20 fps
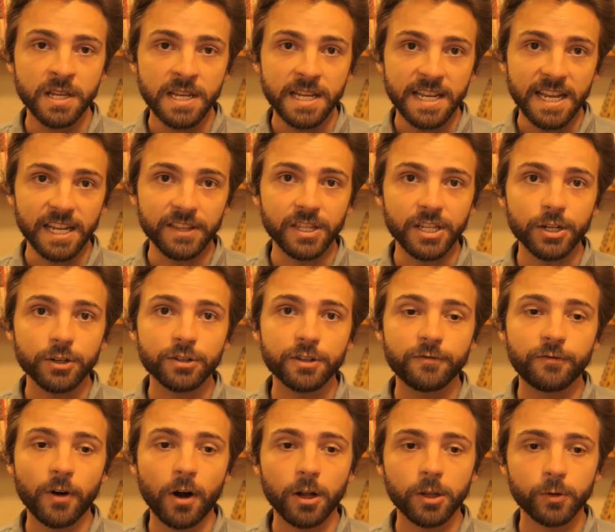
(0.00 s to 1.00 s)
In the years
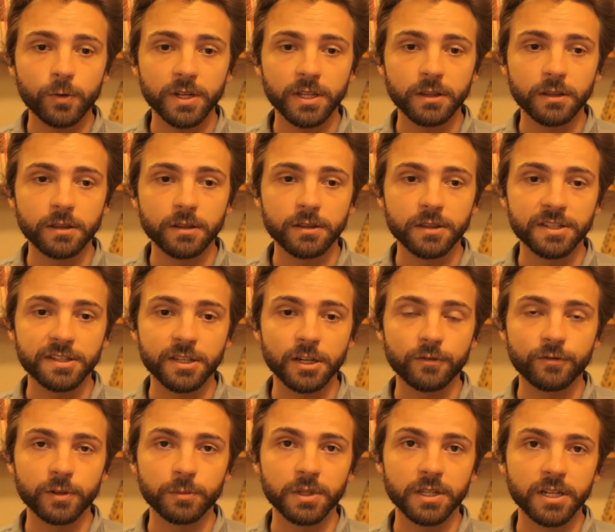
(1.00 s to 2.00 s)
following the
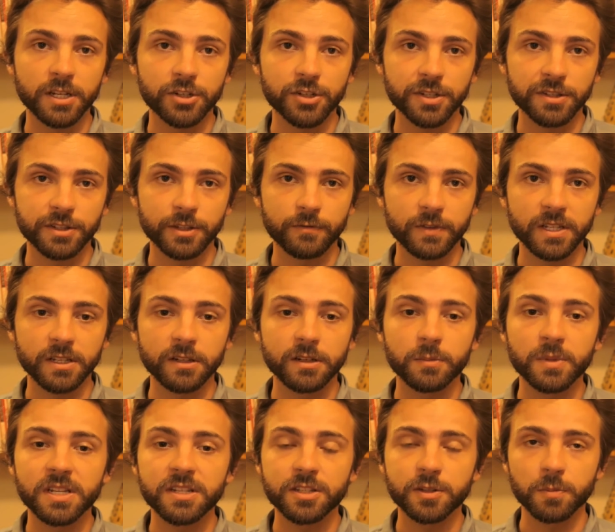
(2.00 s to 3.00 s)
self-immolations of
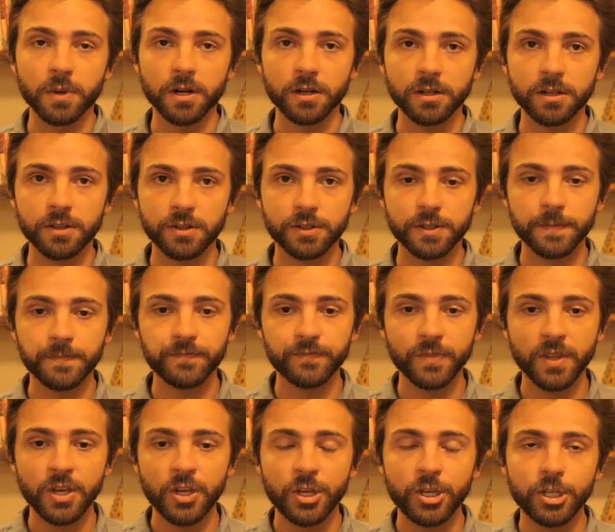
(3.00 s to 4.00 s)
Vietnamese monks,
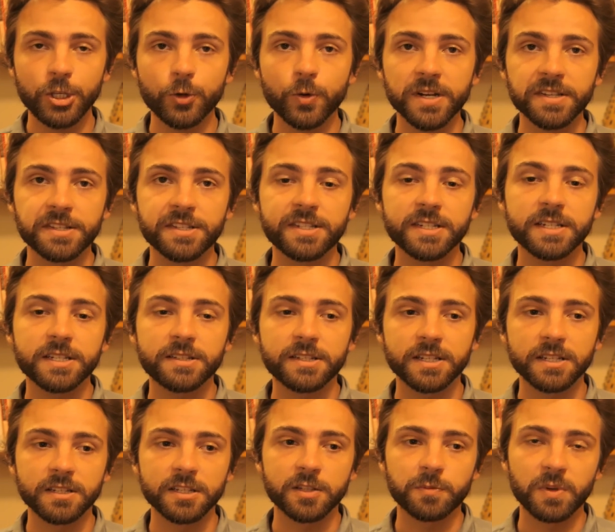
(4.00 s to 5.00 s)
U.S.
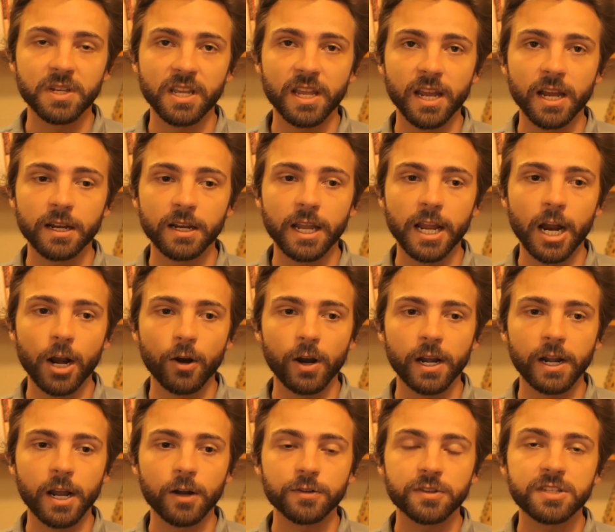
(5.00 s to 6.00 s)
citizens began carrying
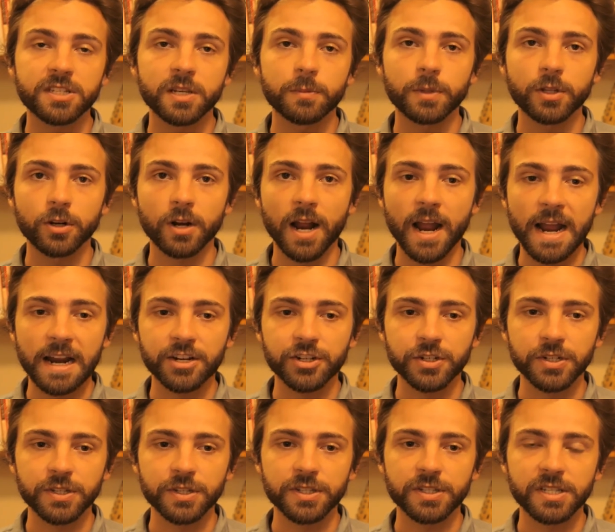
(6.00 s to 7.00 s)
out similar
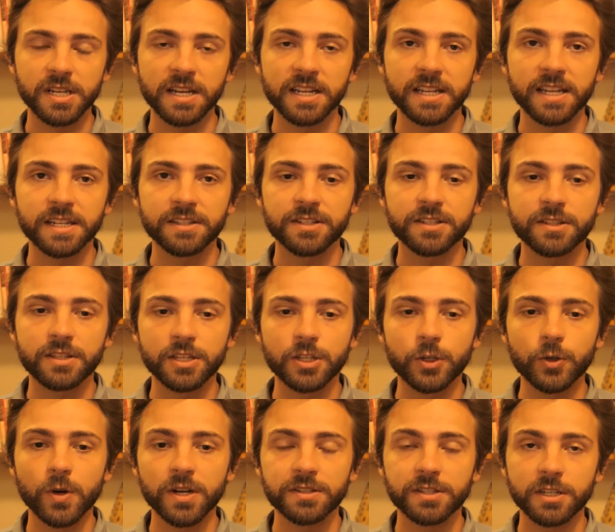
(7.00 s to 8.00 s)
actions against the
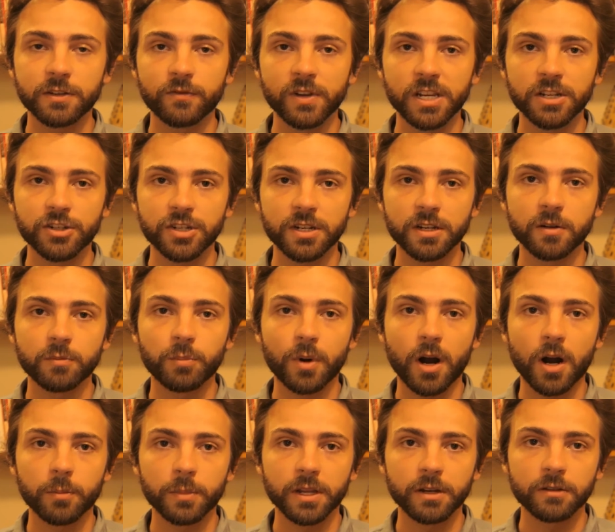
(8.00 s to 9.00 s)
U.S. invasion and
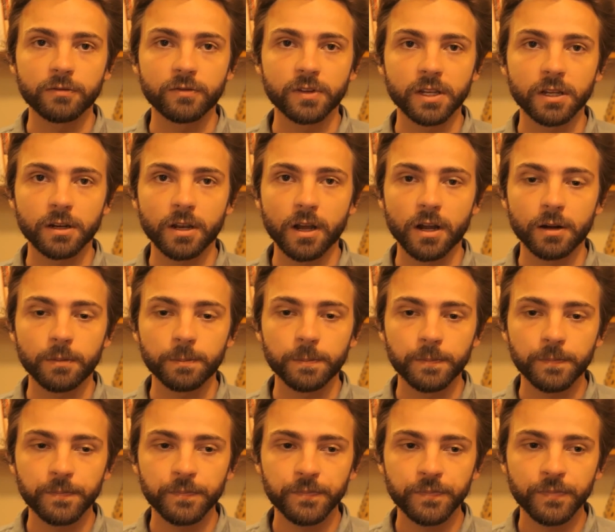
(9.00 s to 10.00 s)
bombing of Vietnam.
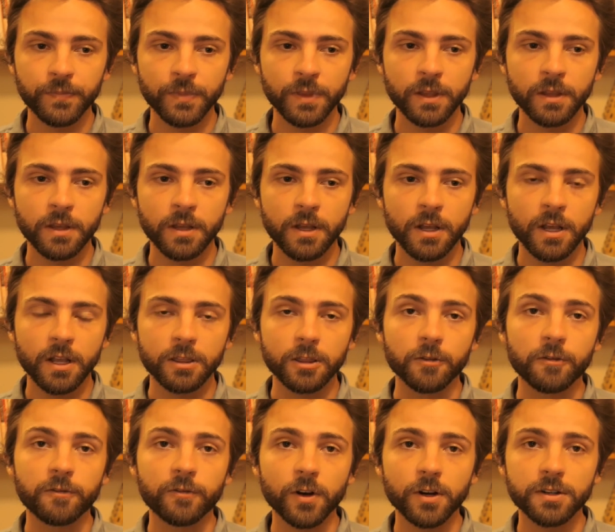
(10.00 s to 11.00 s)
The
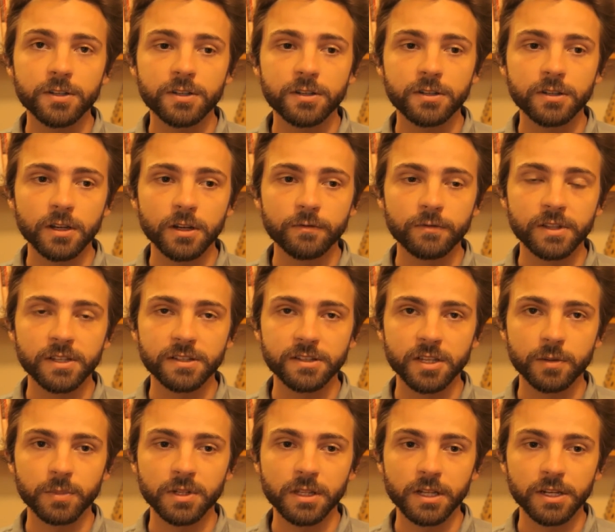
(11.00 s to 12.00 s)
first of these
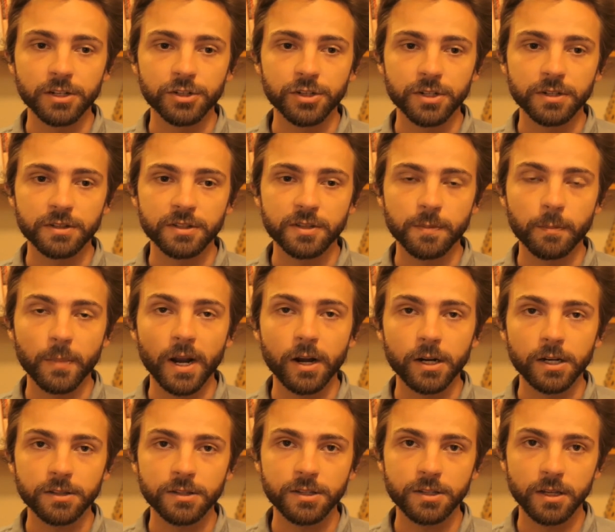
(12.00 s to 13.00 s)
immolations
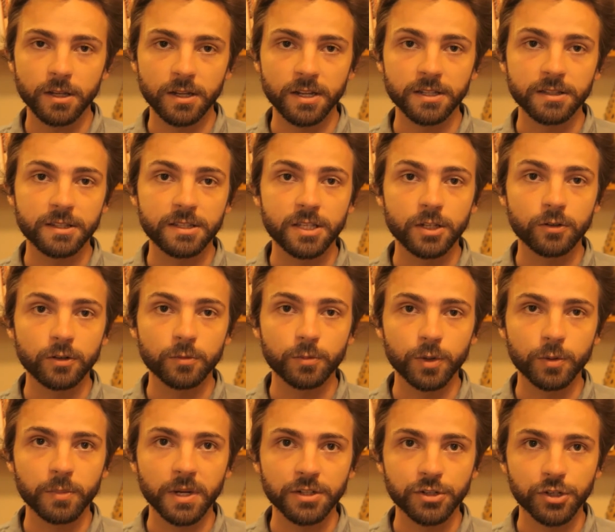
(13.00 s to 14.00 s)
merits considerable
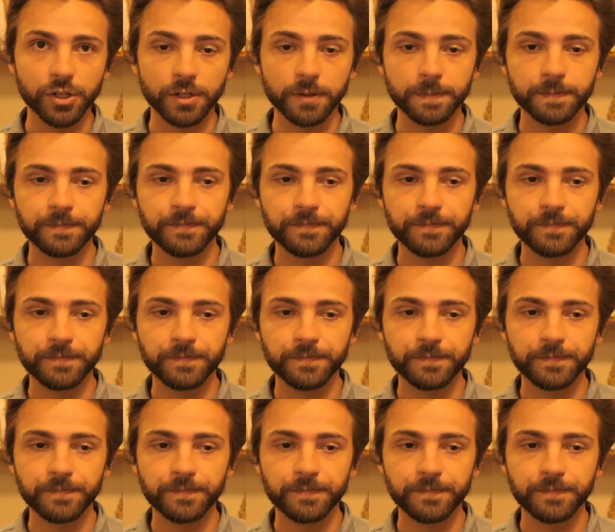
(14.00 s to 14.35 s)
mention.